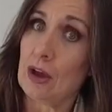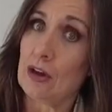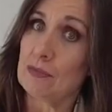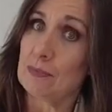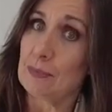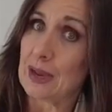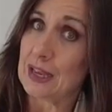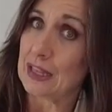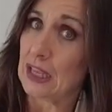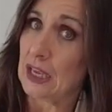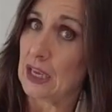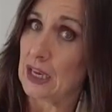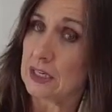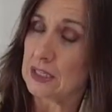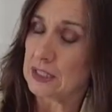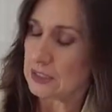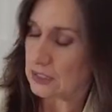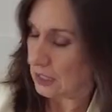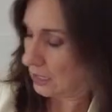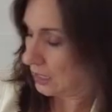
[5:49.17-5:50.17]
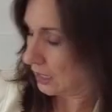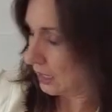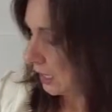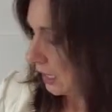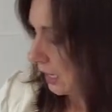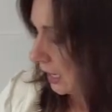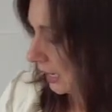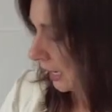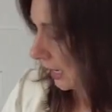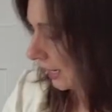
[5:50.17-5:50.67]
of my legs.
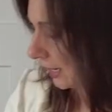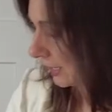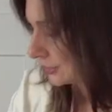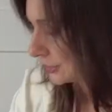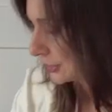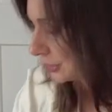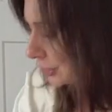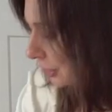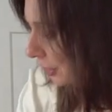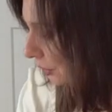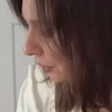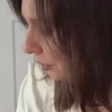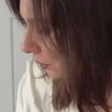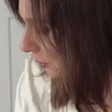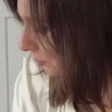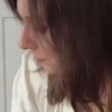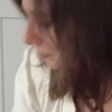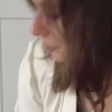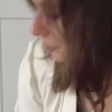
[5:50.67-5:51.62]
And so